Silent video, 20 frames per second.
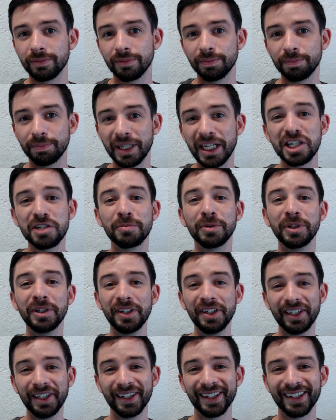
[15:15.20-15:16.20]
page
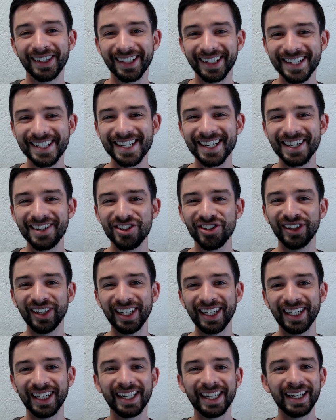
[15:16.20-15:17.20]
builder,
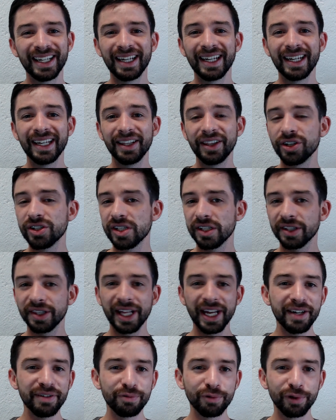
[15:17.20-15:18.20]
essentially. There's a
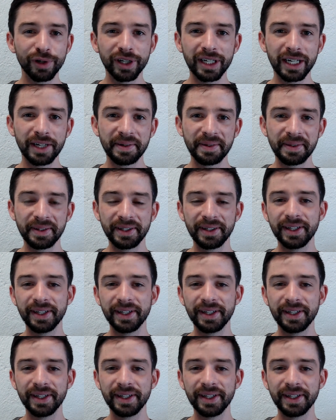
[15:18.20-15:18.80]
lot of work out there,